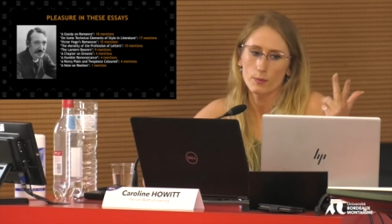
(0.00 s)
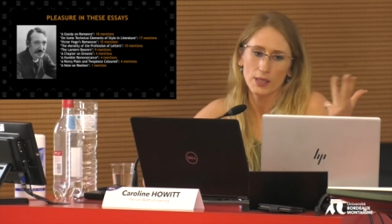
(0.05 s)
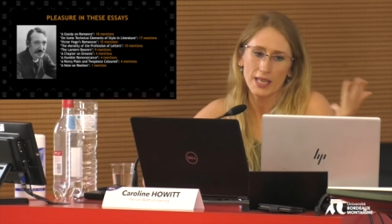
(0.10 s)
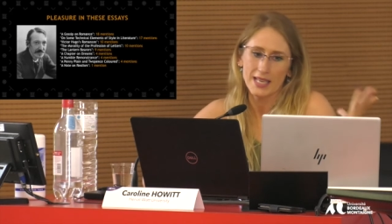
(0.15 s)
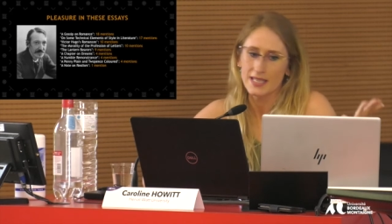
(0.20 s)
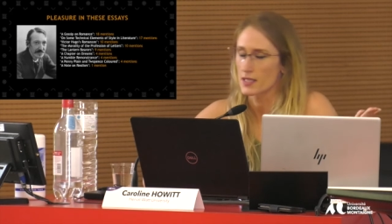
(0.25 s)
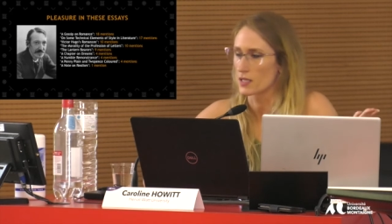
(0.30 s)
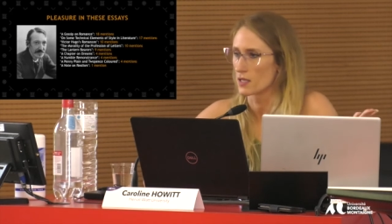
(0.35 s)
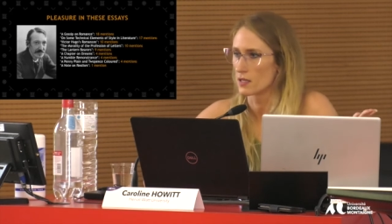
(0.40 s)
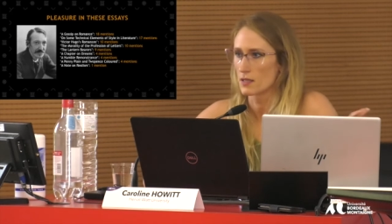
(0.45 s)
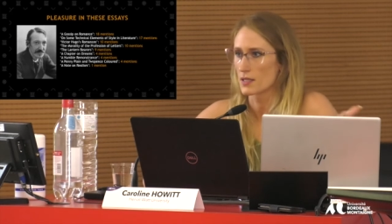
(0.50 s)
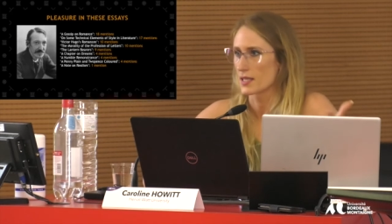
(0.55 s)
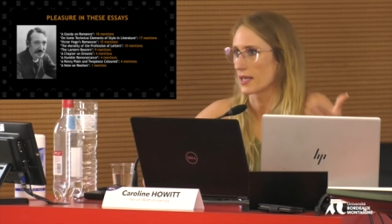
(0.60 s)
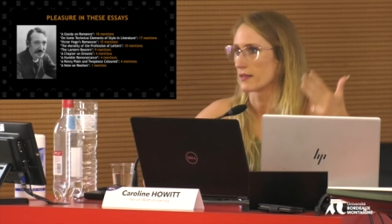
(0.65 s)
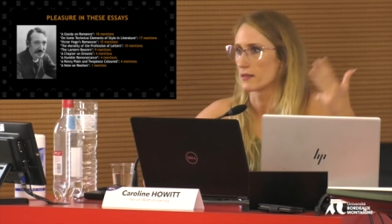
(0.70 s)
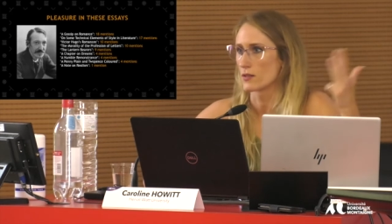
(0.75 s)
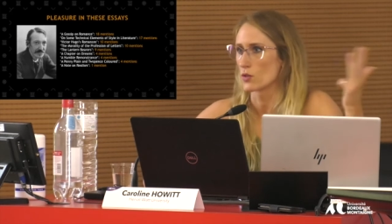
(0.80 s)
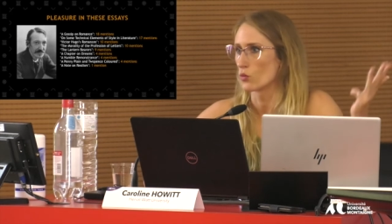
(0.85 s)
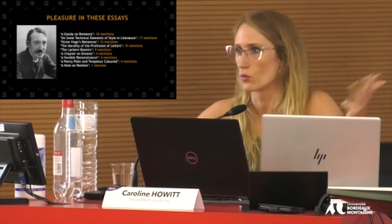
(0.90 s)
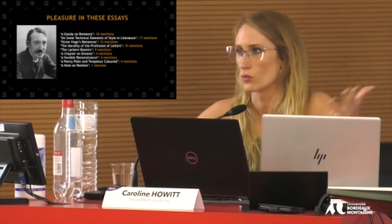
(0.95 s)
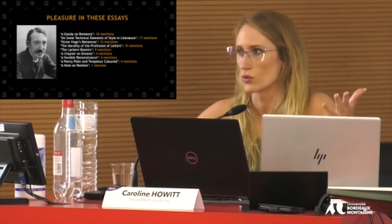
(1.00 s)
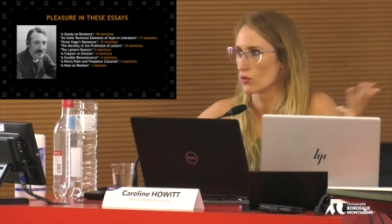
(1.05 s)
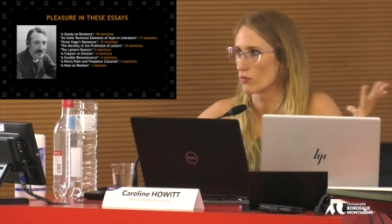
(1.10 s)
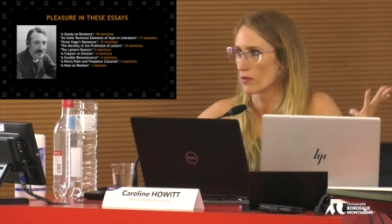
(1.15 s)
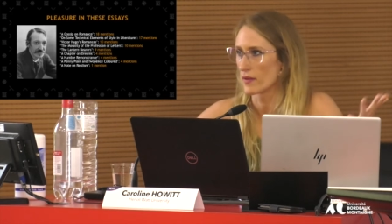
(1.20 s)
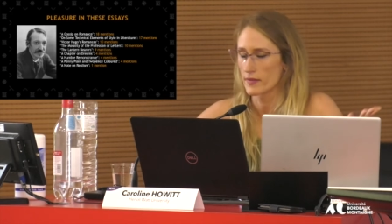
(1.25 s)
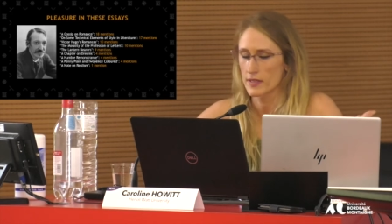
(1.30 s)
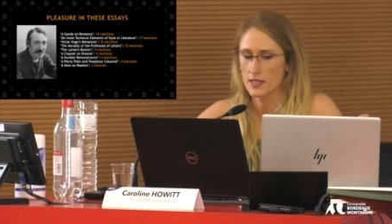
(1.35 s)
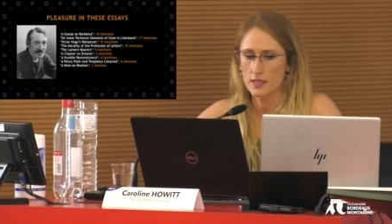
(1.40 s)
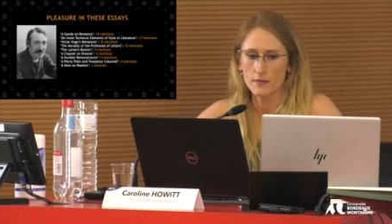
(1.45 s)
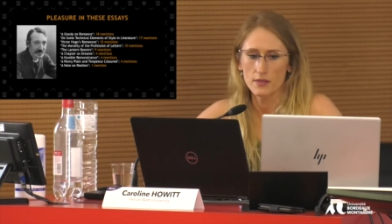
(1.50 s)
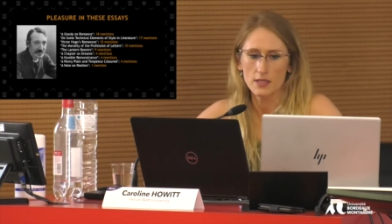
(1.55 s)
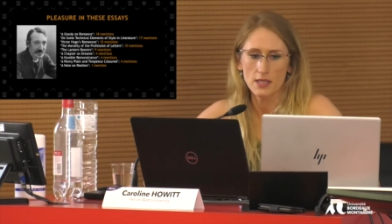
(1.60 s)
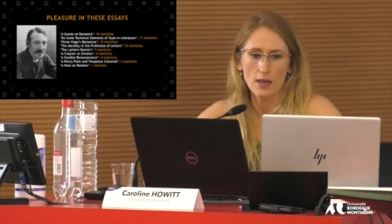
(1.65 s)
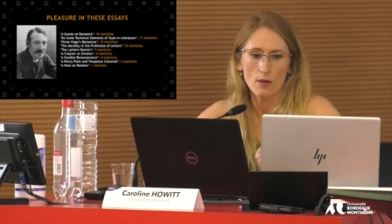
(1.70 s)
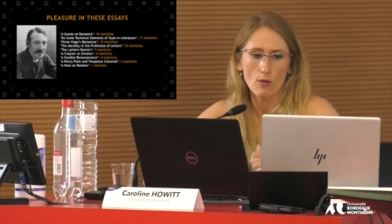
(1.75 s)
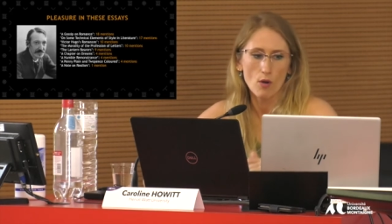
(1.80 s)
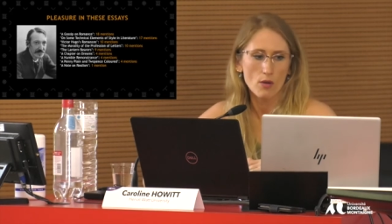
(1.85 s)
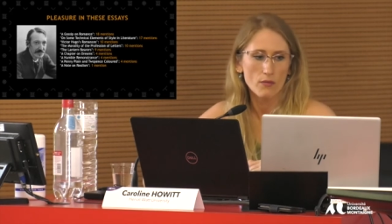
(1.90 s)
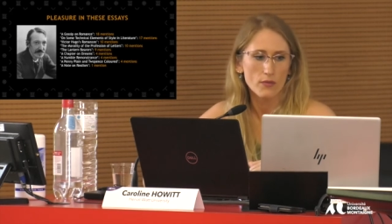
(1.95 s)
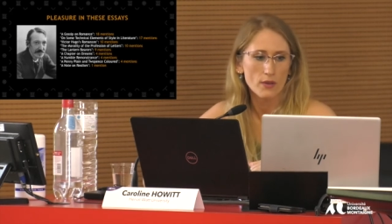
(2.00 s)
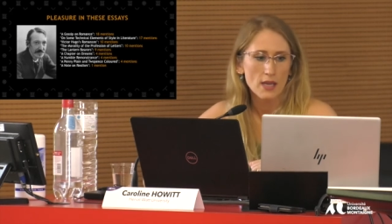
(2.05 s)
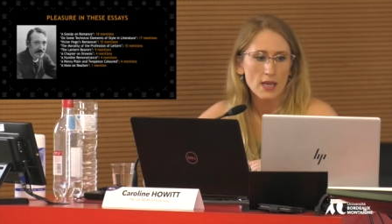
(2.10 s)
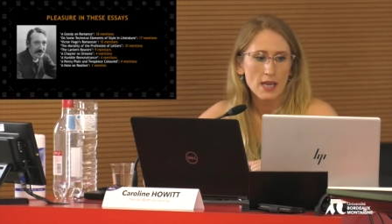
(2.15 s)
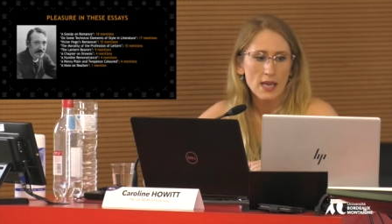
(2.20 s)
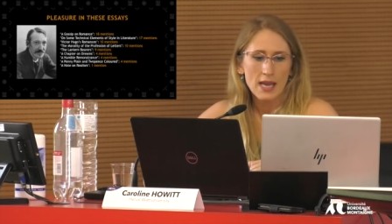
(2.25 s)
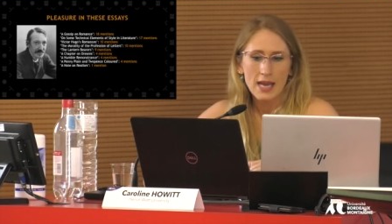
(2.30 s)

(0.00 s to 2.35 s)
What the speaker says: pleasant, and all derivatives thereof.